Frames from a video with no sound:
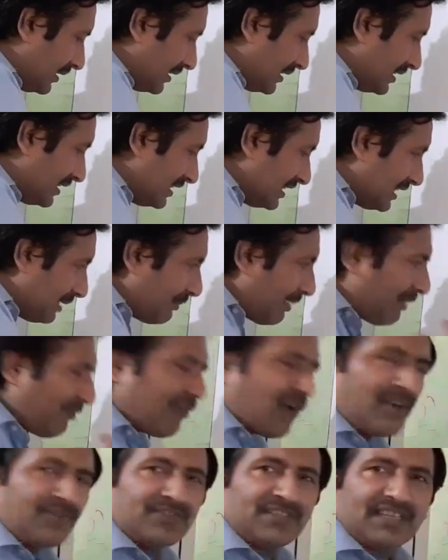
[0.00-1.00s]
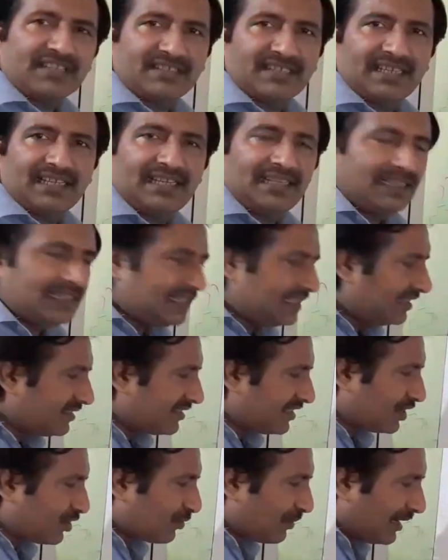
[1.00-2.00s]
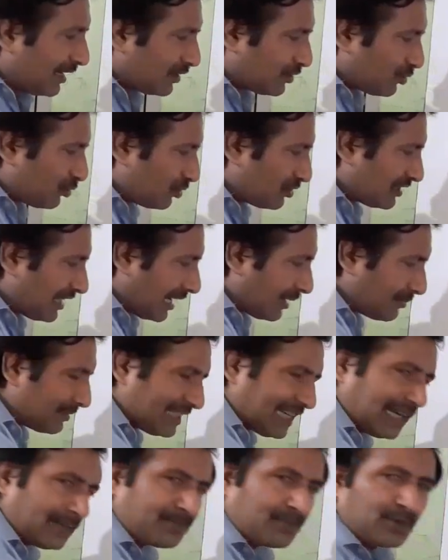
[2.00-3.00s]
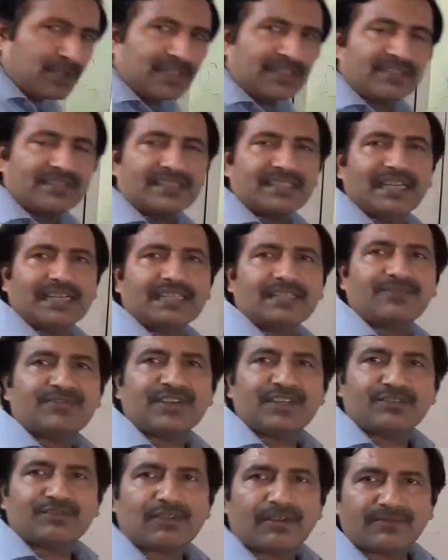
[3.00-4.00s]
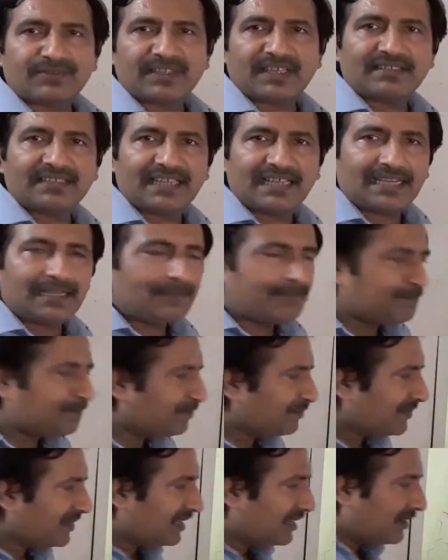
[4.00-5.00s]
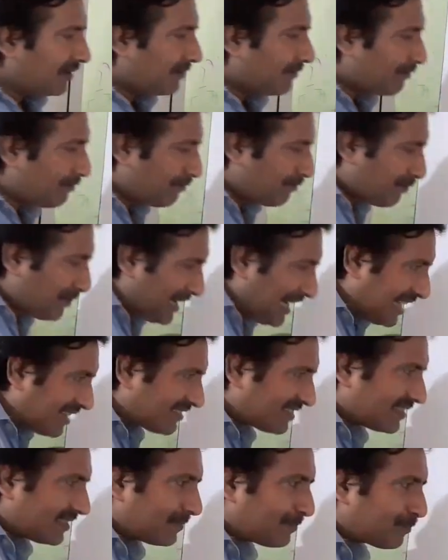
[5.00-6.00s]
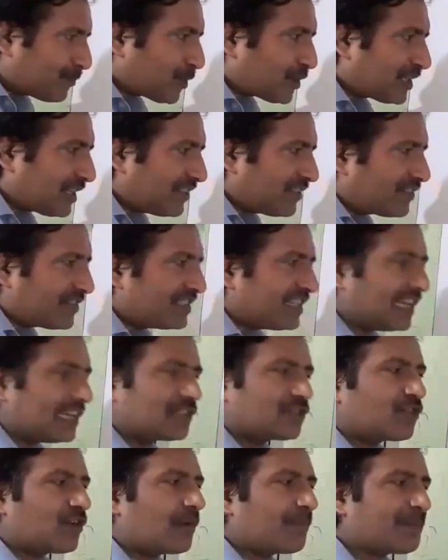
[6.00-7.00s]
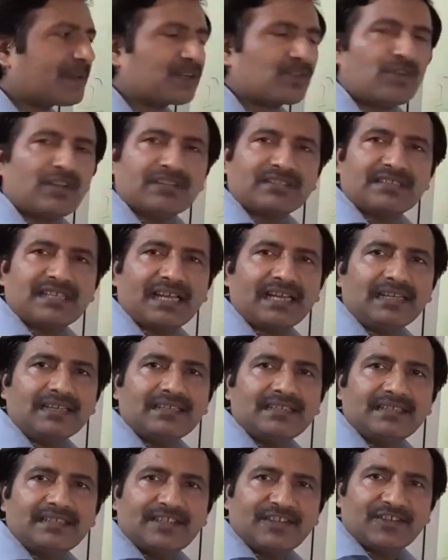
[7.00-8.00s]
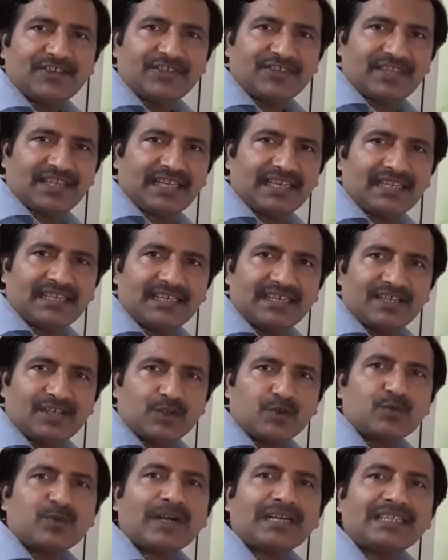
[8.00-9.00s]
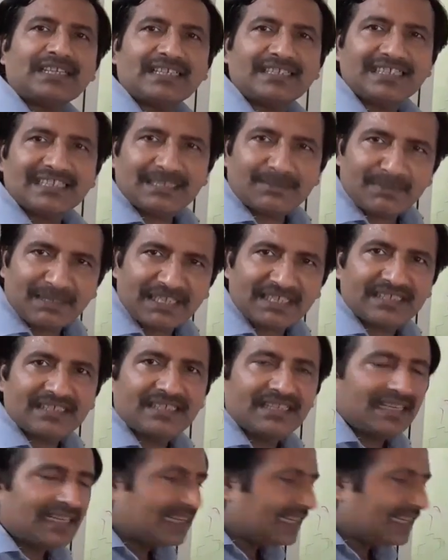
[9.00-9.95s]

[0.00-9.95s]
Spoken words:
EMF of the cell is equal to terminal potential difference of the cell plus potential drop across the cell. What does it mean?